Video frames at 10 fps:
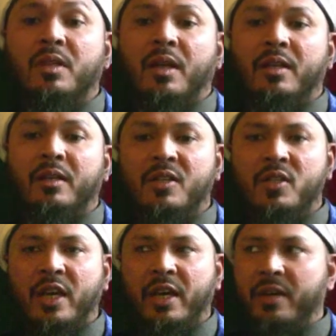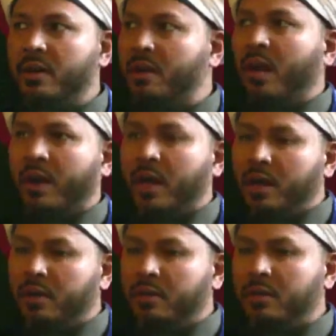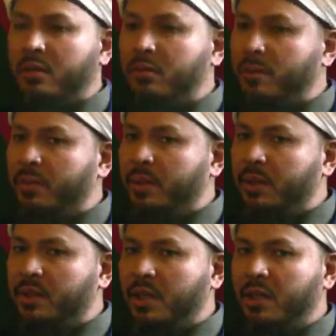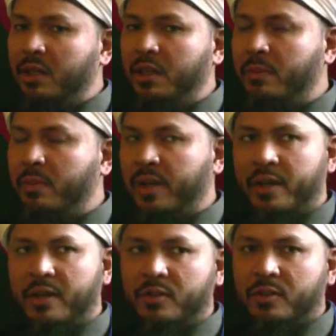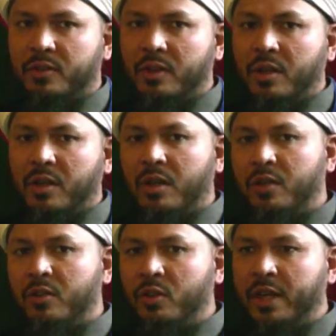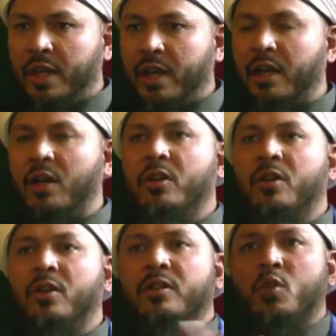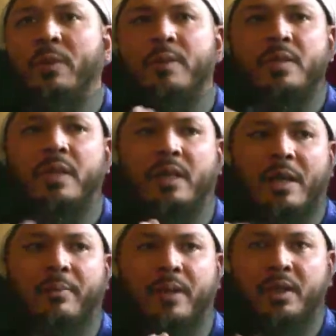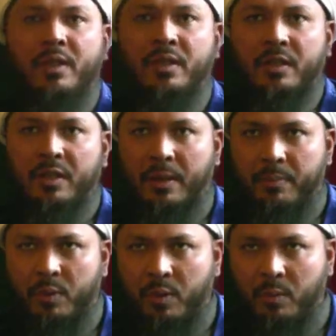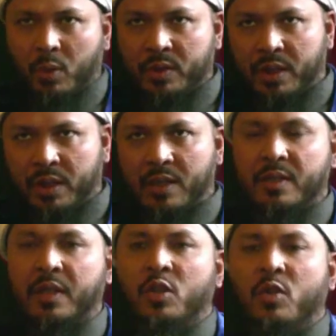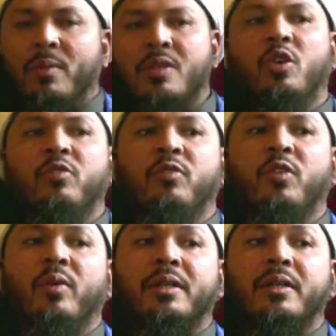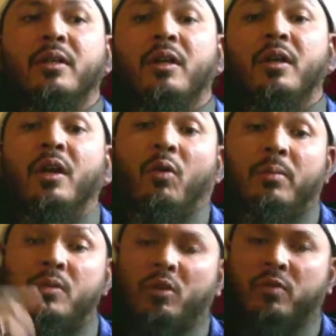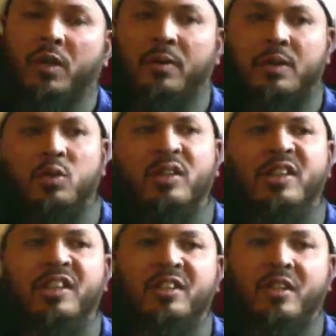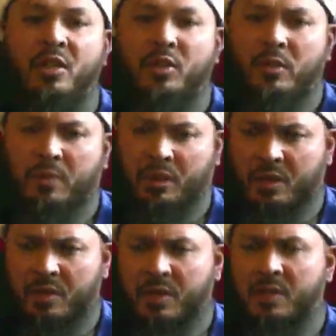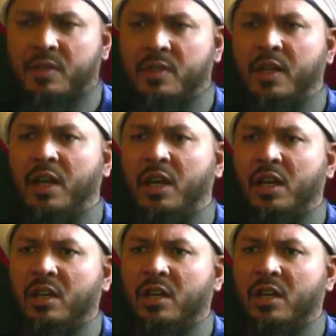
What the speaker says: And they say, now women can lead prayers. It's okay. And all these newspapers are clapping and promoting and saying you must go forward. Women must go forward to lead, because they say